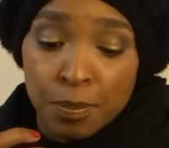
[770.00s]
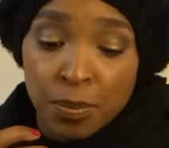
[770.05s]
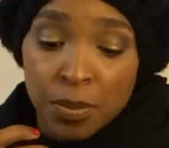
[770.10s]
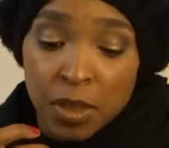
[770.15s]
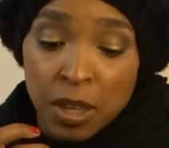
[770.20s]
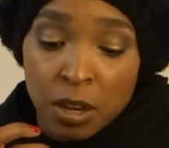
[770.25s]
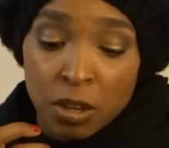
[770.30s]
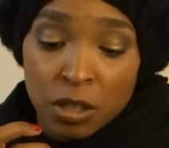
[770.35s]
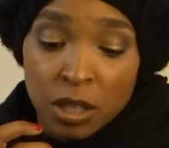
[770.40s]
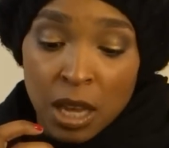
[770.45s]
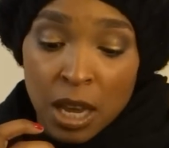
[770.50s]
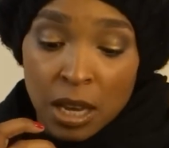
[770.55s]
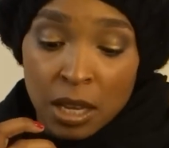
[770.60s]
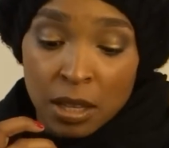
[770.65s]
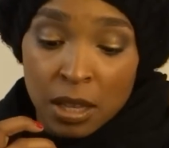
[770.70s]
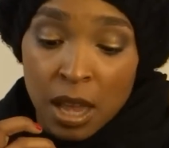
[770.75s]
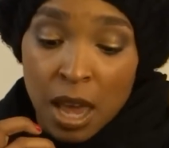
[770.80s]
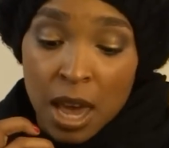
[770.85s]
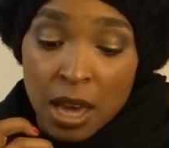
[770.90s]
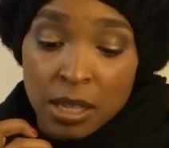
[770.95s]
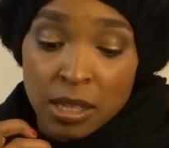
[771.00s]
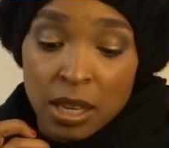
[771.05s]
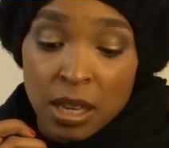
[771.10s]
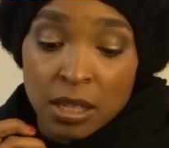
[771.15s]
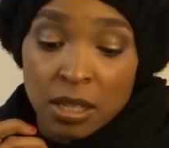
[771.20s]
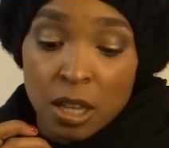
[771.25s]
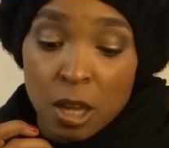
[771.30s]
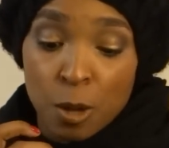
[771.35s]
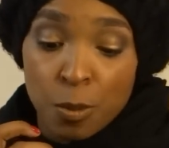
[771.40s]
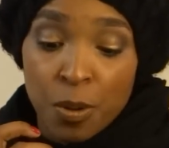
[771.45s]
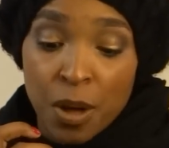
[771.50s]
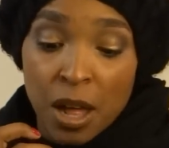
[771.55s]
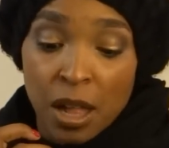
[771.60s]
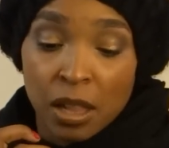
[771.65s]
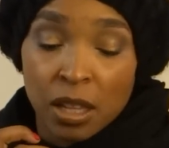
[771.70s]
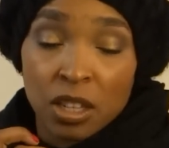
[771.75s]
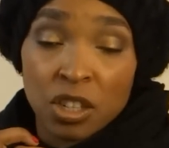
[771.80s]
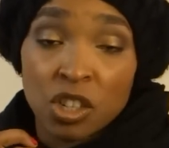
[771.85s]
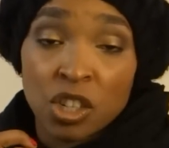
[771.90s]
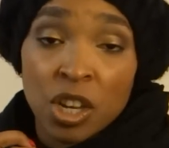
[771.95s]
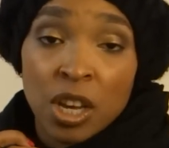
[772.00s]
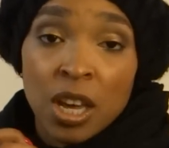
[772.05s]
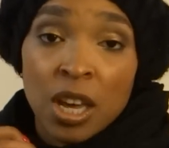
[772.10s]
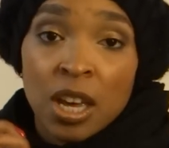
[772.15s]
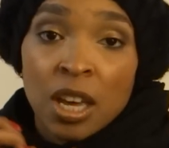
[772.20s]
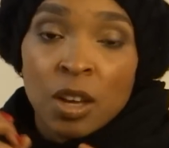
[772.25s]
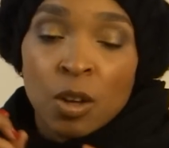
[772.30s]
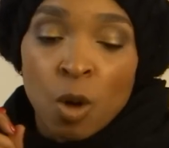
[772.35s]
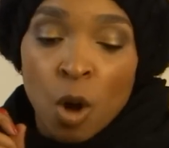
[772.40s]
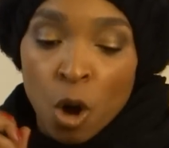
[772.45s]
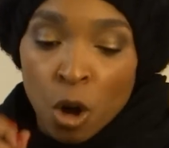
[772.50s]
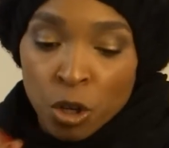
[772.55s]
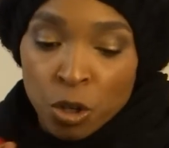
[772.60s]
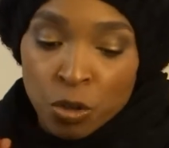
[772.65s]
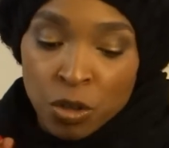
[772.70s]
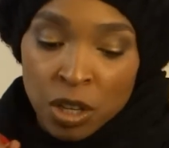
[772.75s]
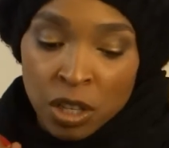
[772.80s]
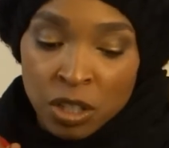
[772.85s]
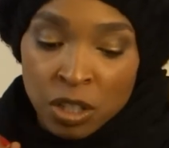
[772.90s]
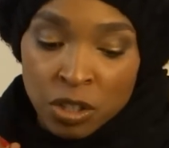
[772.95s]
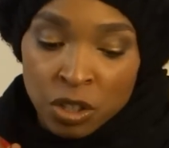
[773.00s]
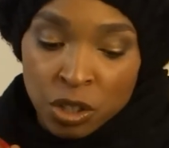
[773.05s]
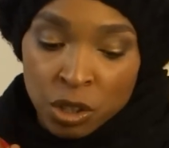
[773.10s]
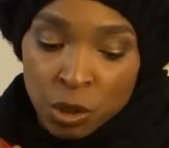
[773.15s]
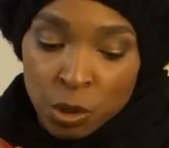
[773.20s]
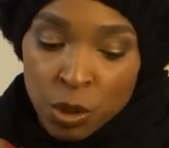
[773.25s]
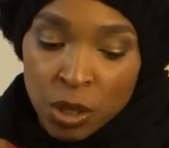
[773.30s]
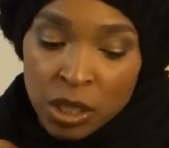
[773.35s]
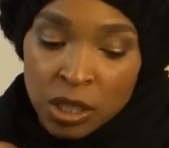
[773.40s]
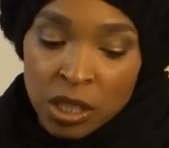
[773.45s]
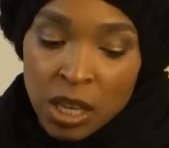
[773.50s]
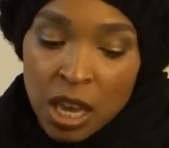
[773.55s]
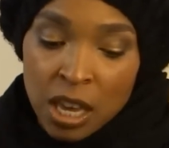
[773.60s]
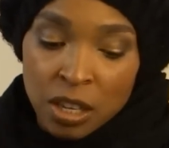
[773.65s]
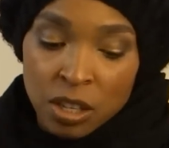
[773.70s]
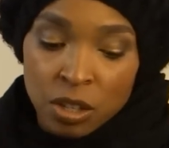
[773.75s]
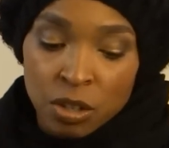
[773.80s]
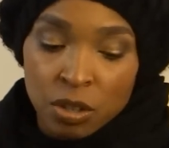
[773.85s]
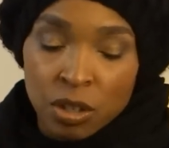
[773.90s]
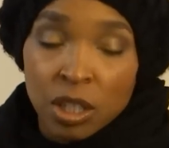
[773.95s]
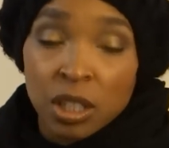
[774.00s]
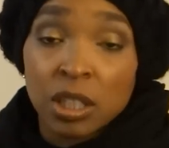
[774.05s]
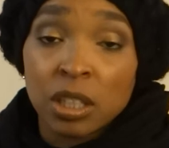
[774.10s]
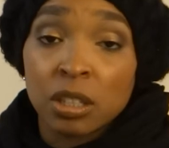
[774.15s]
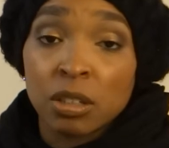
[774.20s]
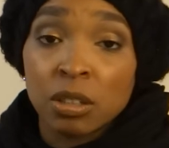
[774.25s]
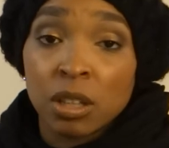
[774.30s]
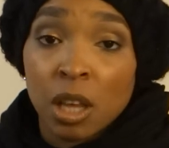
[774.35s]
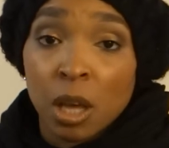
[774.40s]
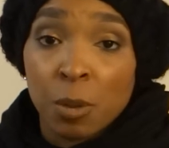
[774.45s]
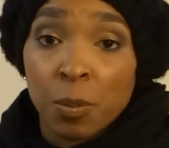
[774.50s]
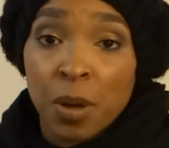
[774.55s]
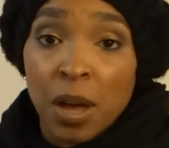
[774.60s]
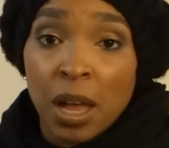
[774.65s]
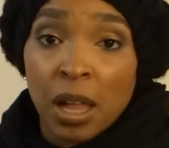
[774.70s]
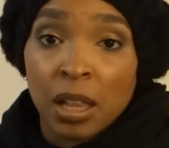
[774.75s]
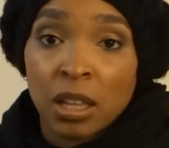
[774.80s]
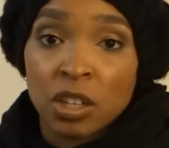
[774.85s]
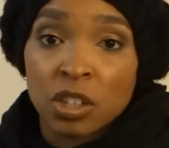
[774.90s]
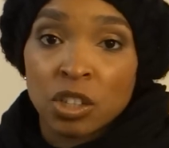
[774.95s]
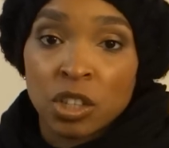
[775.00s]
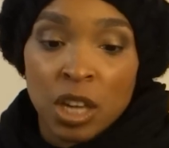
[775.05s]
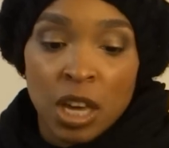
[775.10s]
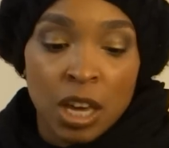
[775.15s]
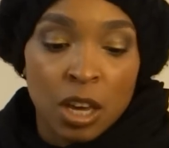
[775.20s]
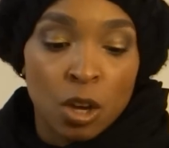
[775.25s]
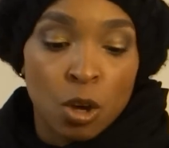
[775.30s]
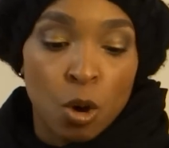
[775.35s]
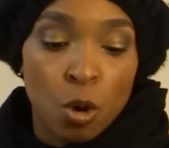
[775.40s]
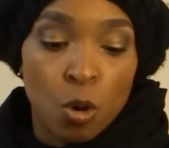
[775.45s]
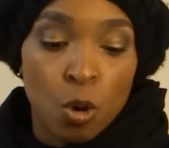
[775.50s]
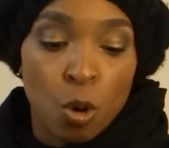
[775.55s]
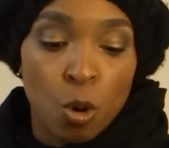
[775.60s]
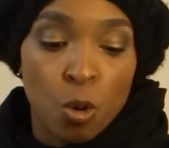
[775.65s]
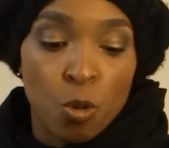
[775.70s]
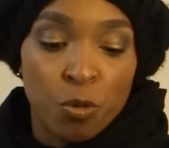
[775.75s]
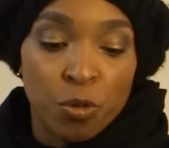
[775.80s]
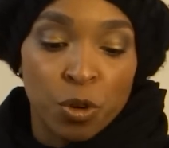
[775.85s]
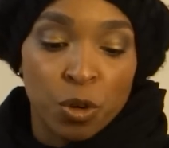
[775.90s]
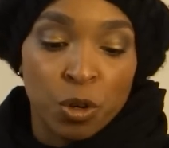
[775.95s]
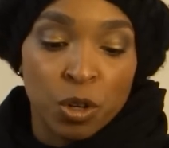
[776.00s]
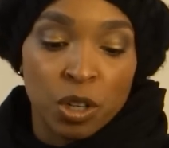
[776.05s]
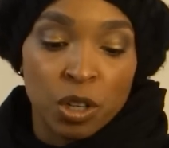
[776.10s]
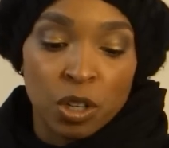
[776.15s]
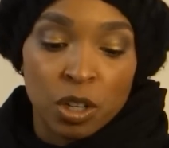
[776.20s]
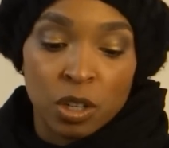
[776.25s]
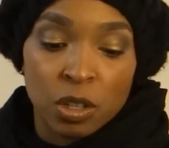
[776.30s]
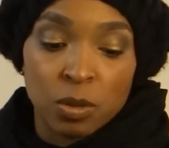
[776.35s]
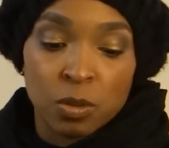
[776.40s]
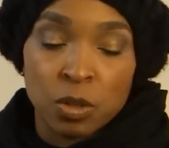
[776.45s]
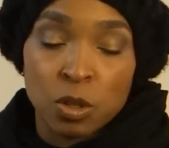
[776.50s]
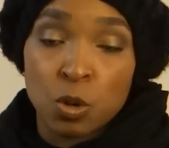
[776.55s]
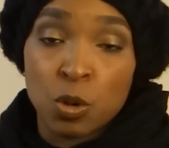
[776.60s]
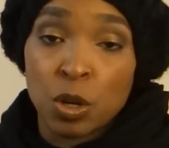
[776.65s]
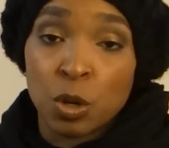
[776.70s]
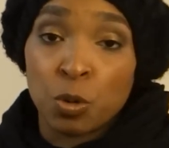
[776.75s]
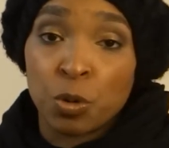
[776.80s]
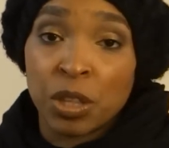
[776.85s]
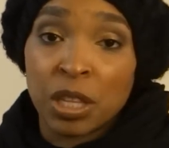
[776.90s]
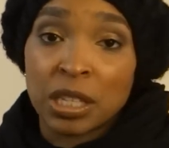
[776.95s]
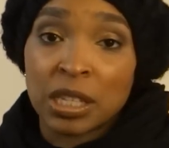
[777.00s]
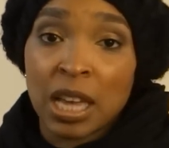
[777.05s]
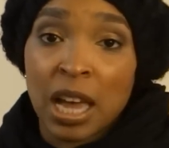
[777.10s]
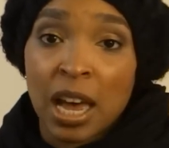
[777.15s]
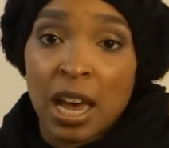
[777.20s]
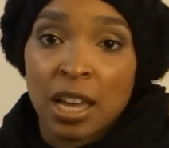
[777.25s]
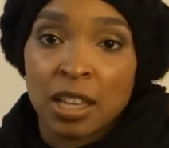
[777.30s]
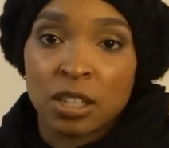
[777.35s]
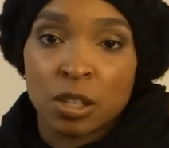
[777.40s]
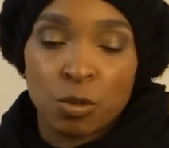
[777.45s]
there's like excess nail polish, all you need to do is take your clear nail polish and do it on the side.